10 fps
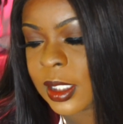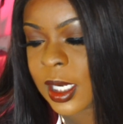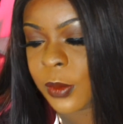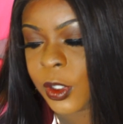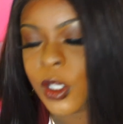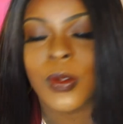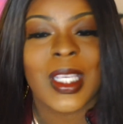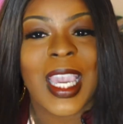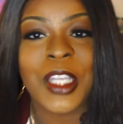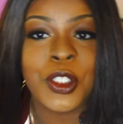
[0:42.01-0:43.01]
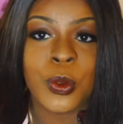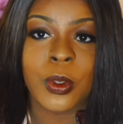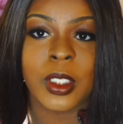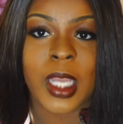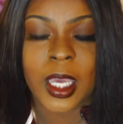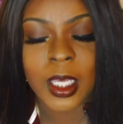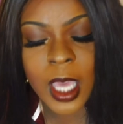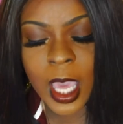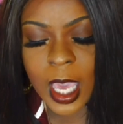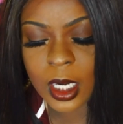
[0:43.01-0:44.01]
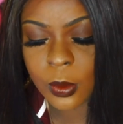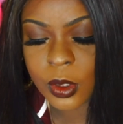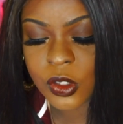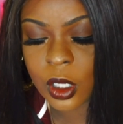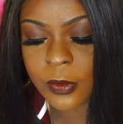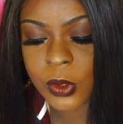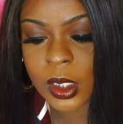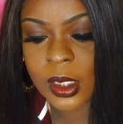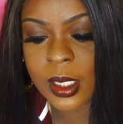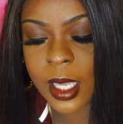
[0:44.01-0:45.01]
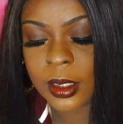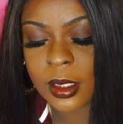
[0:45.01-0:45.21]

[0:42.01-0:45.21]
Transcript: Today we're using a newer deck and I want to start off with this deck.